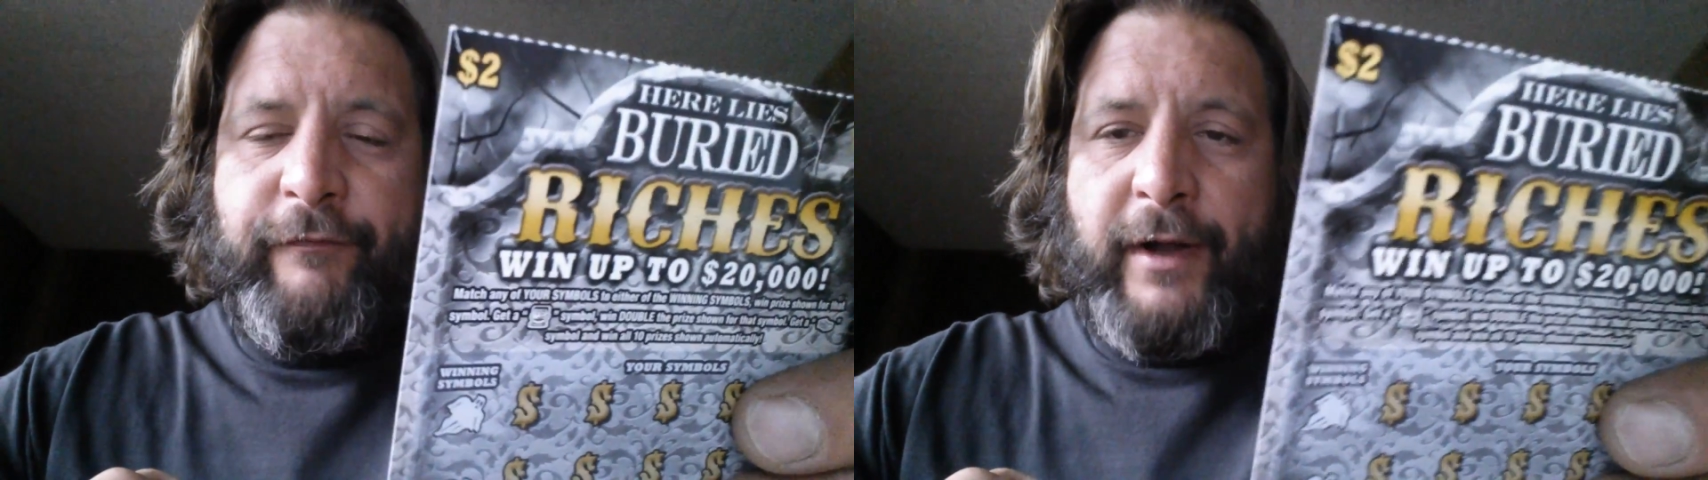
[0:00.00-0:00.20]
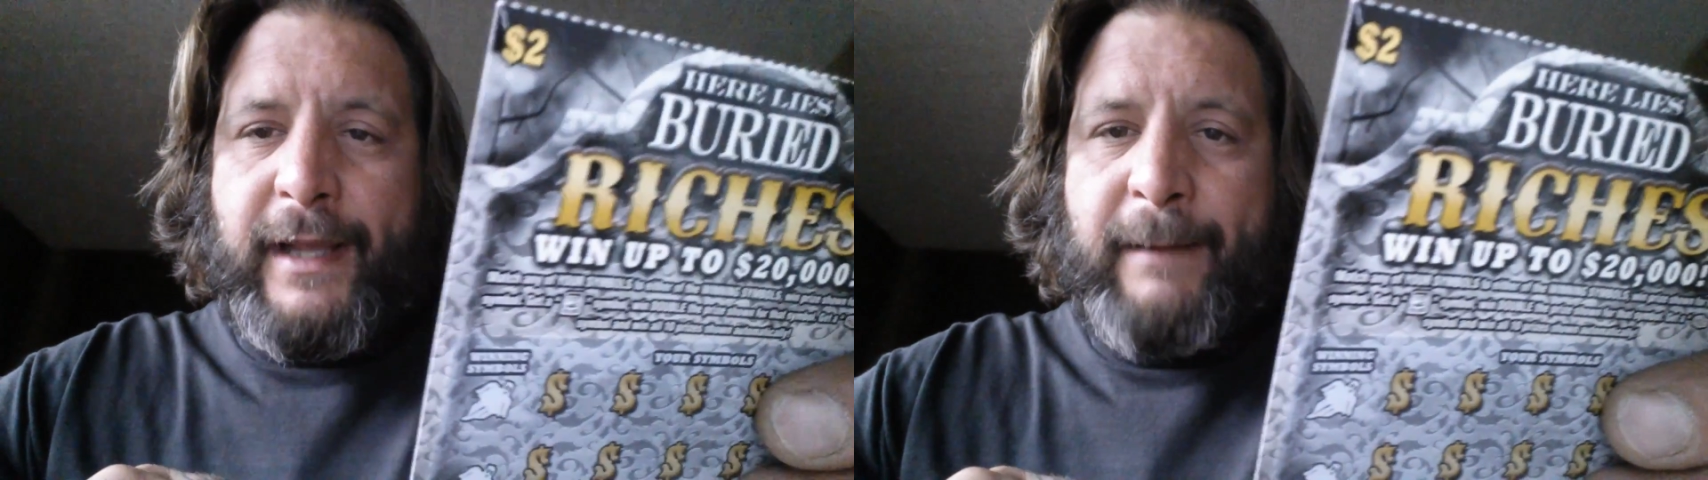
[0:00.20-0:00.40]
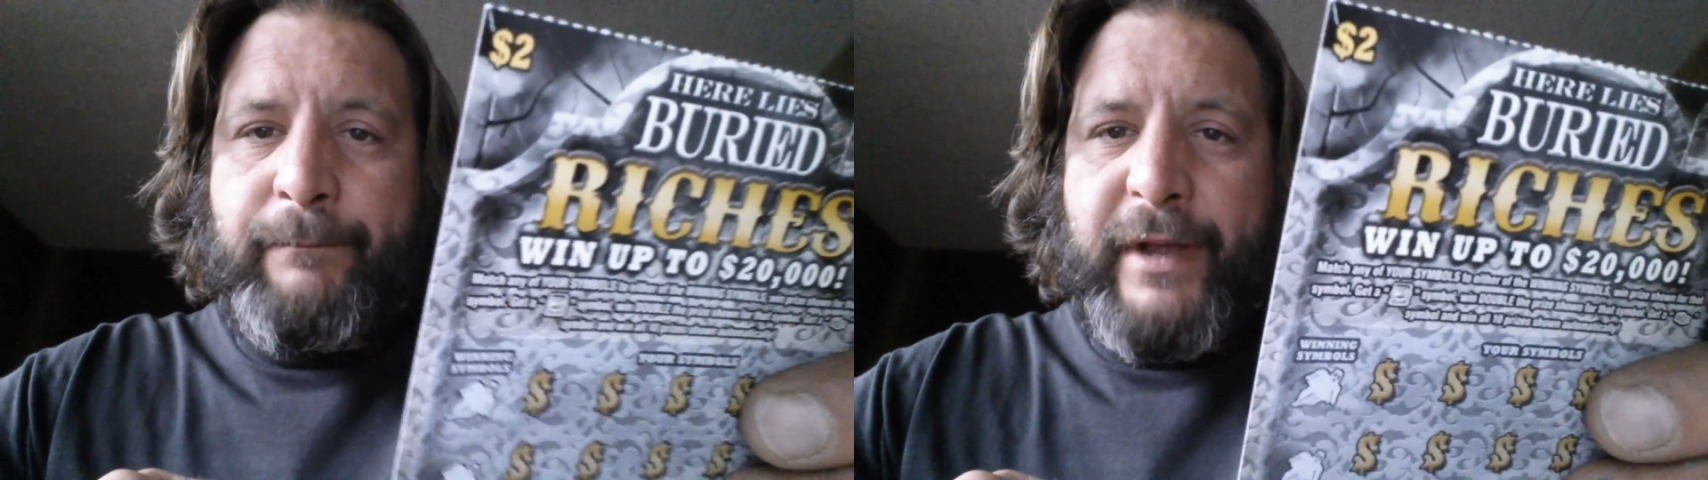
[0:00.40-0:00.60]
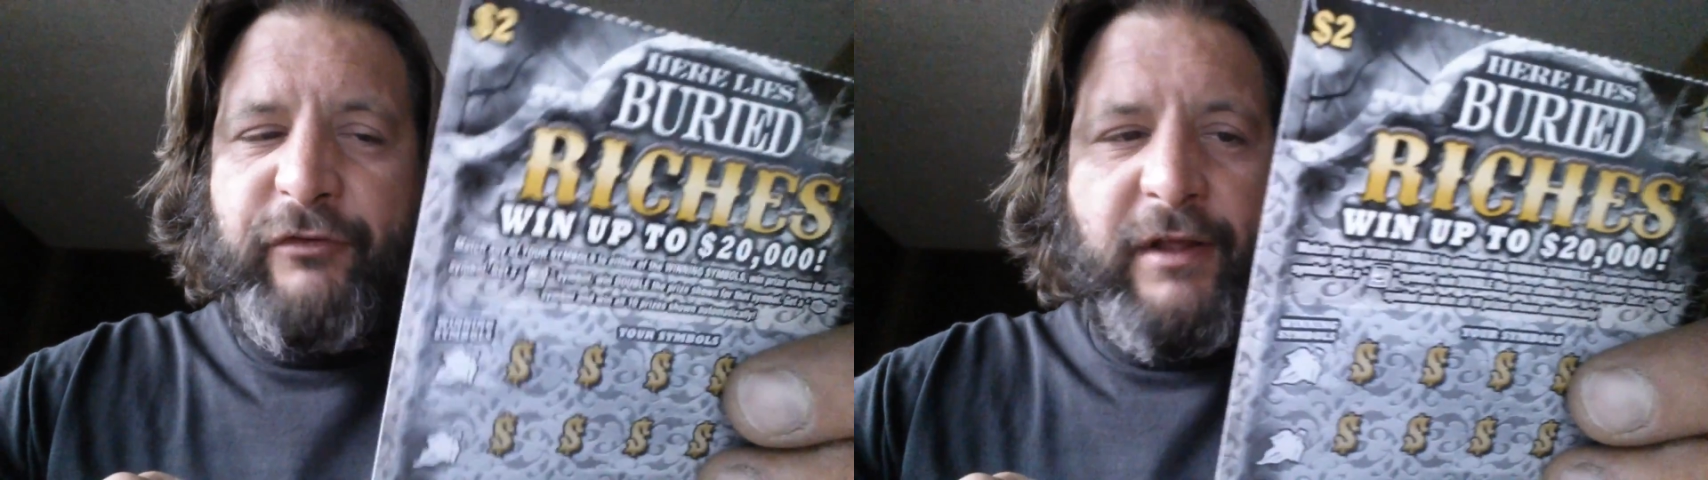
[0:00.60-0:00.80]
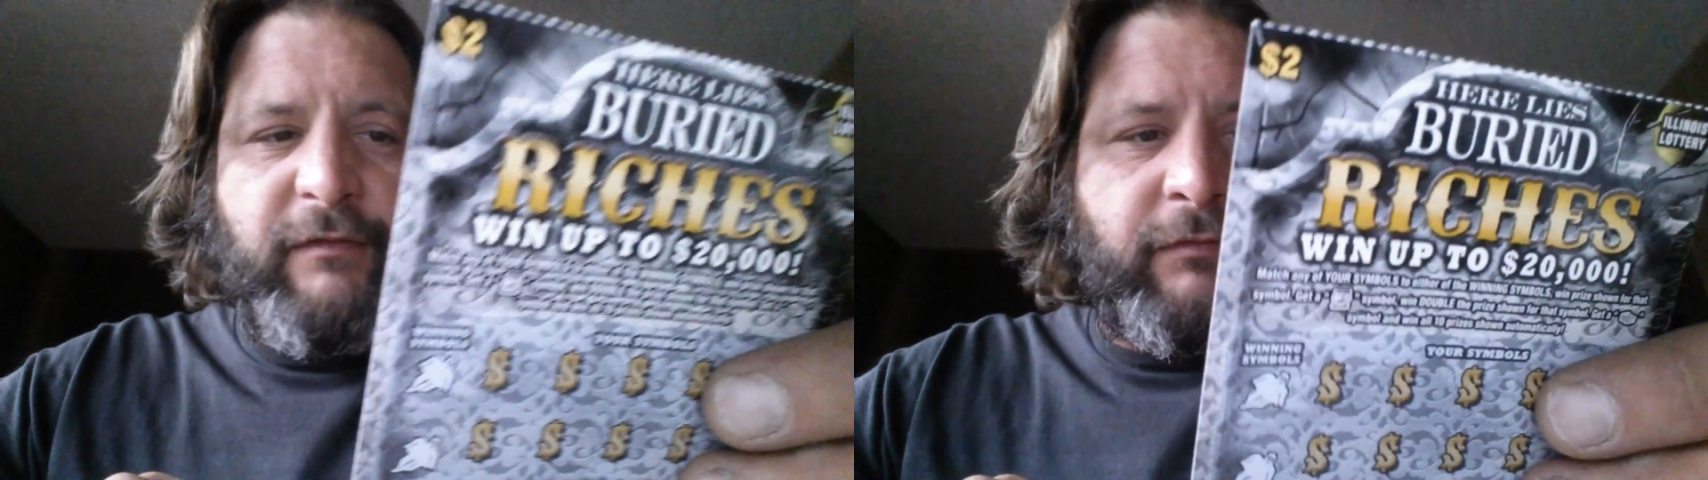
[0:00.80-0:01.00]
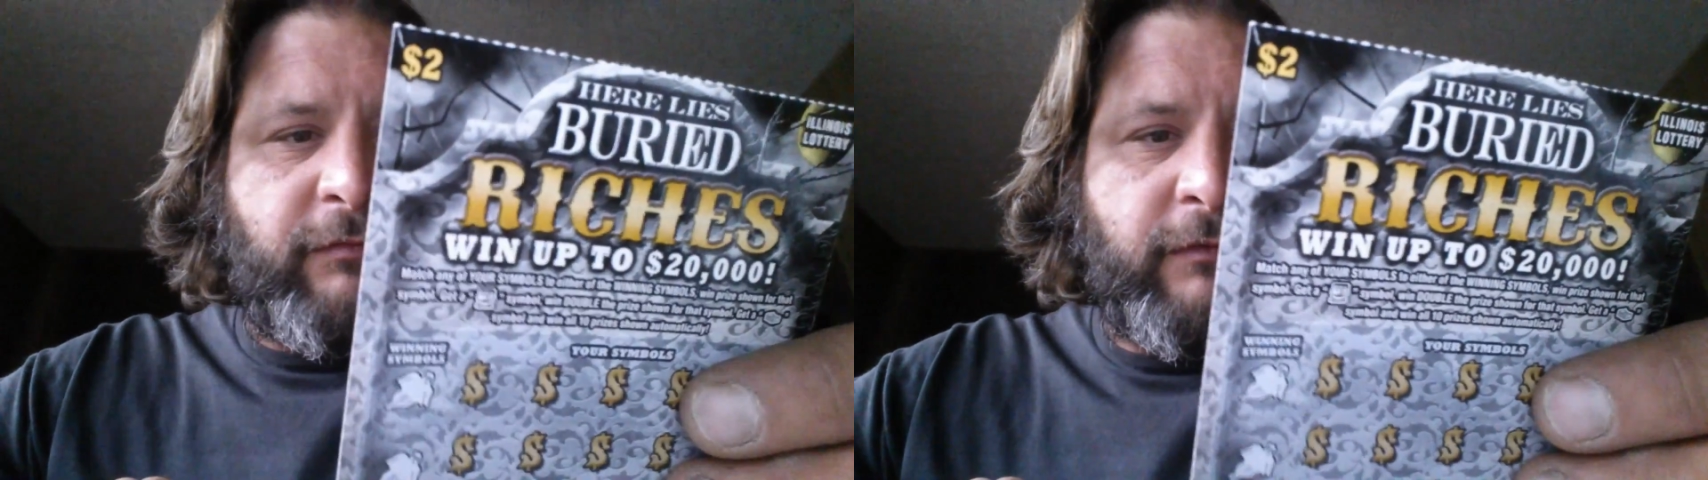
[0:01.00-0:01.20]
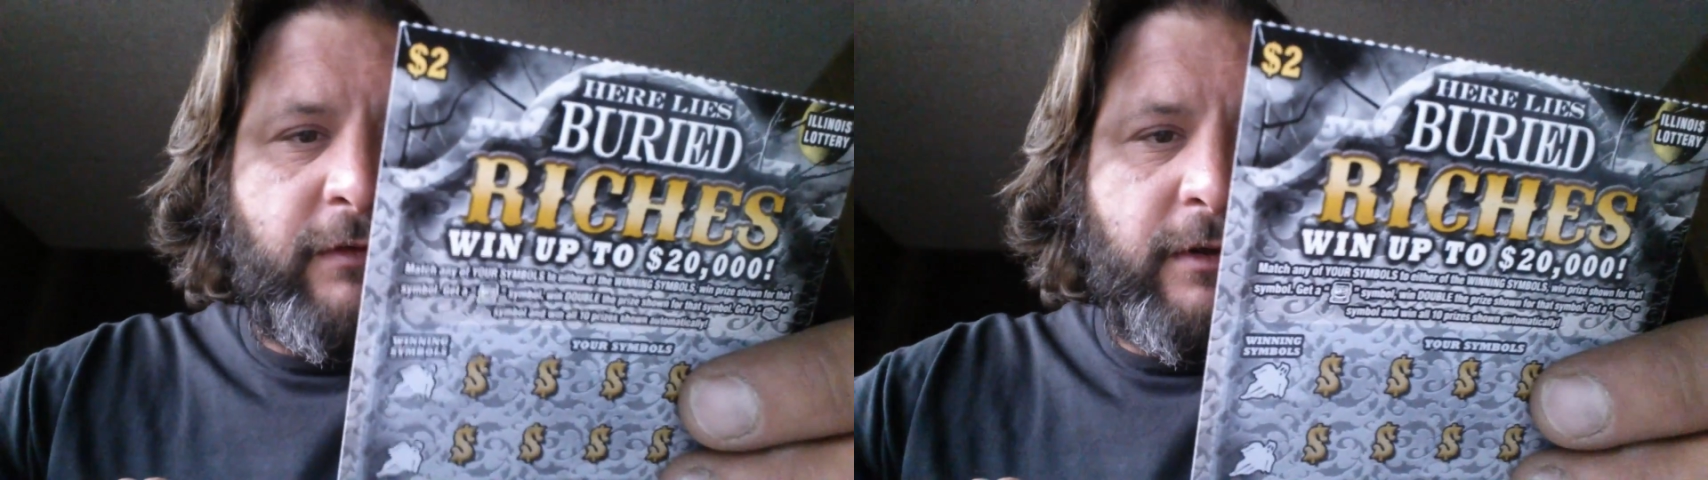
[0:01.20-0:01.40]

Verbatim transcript: fucking bitches.